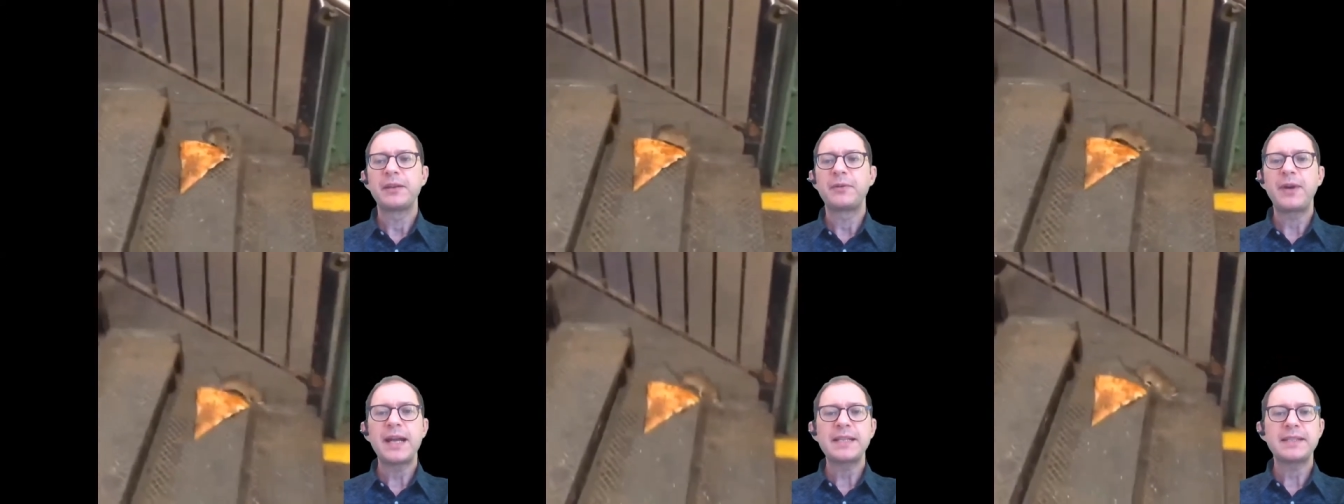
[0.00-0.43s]

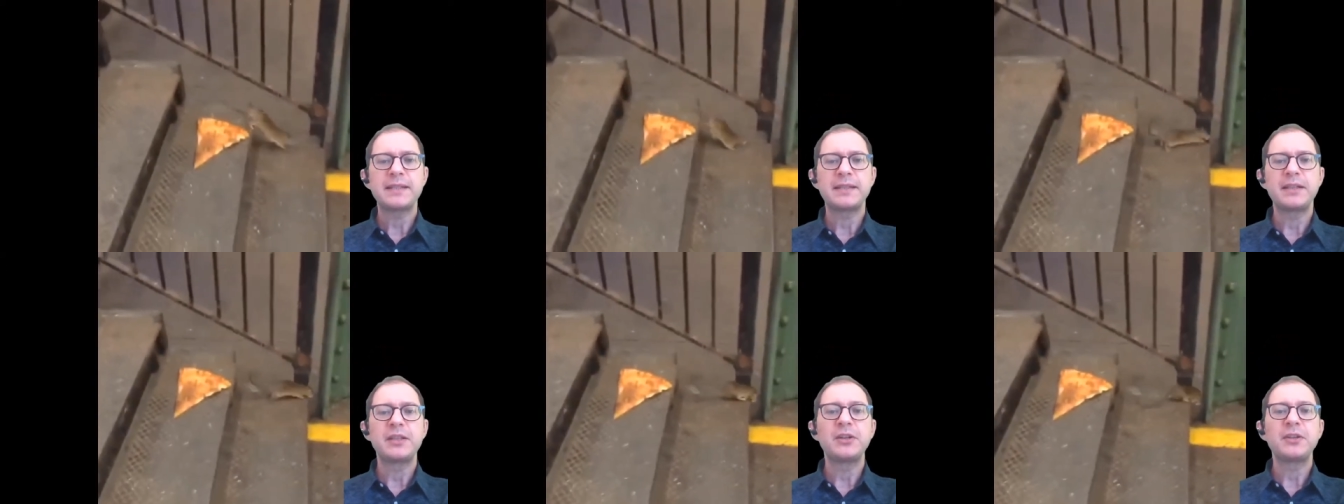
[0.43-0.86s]
Rats
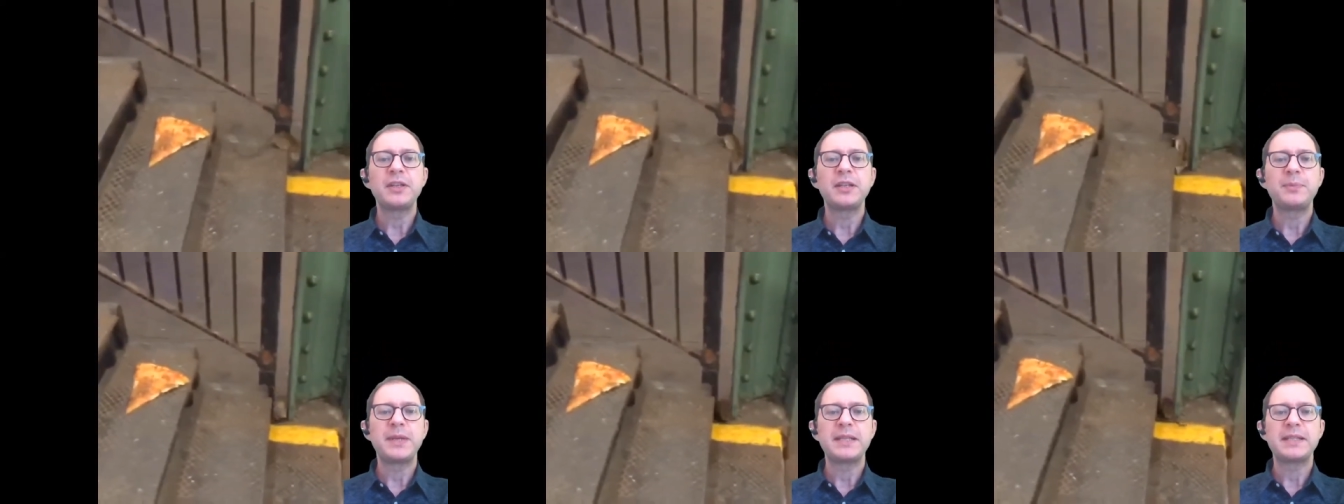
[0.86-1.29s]
did not
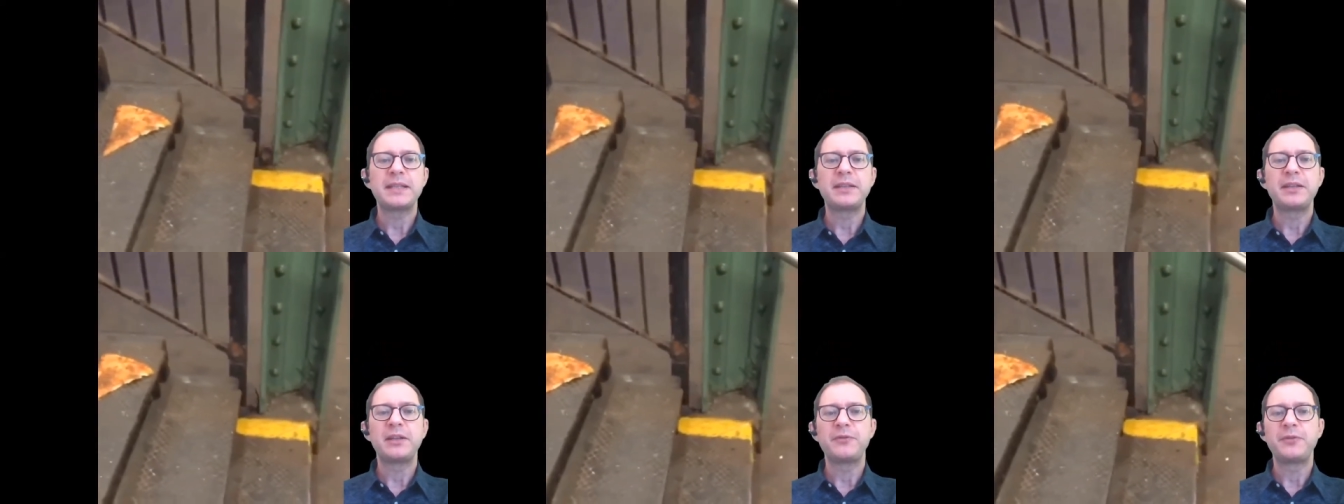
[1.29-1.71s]
eat pizza
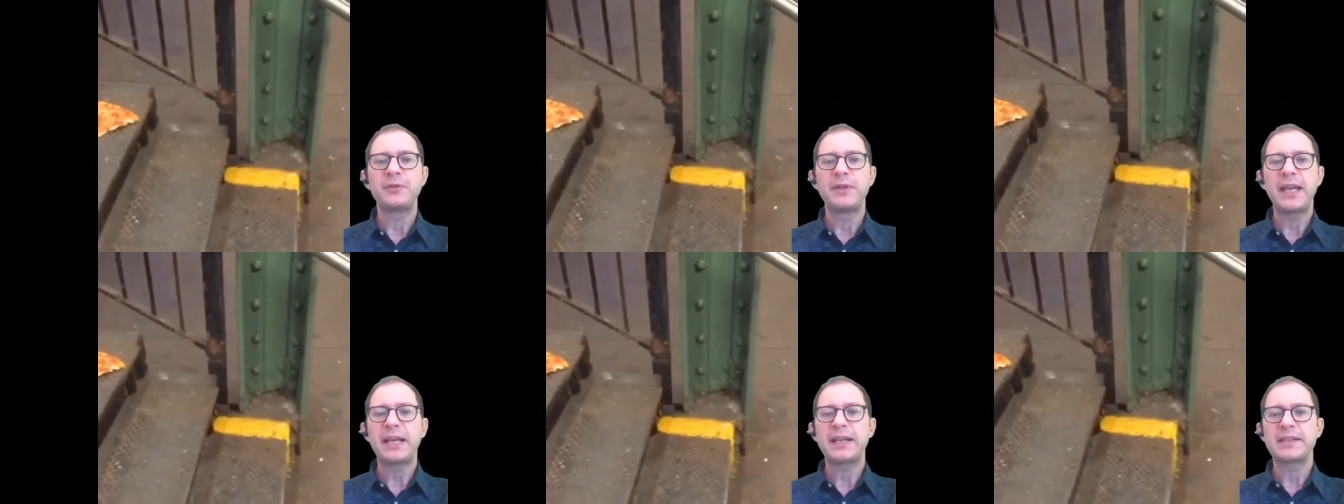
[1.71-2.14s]
until a few
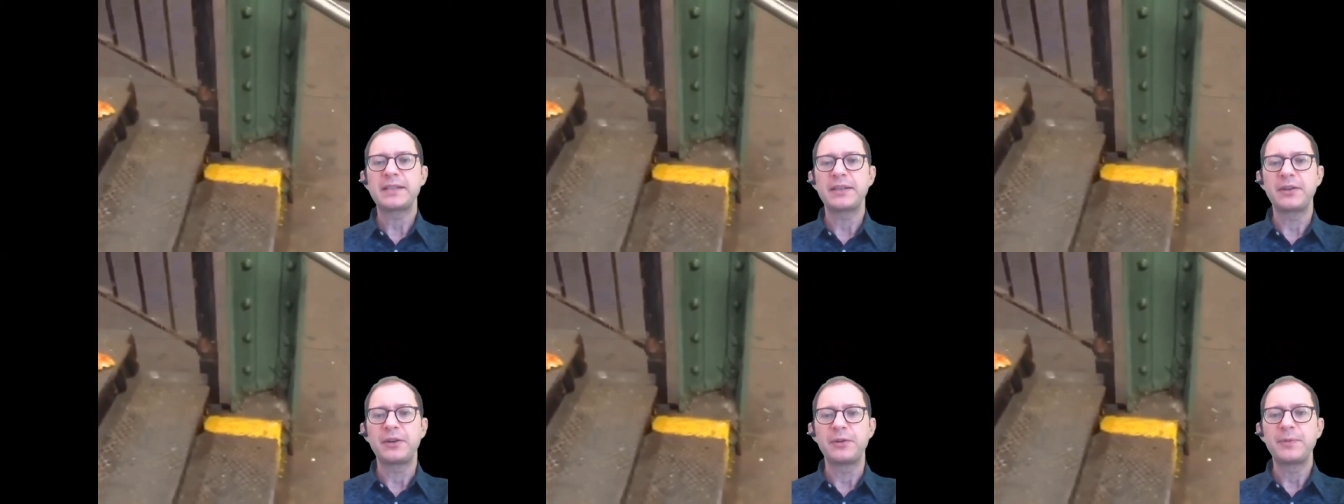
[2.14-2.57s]
decades
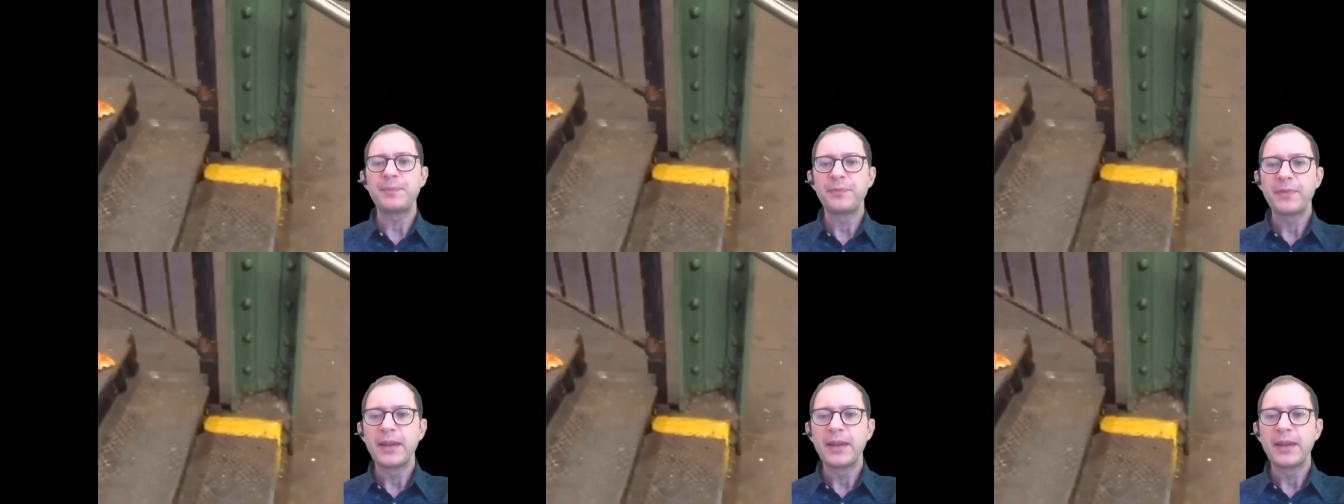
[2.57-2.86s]
ago.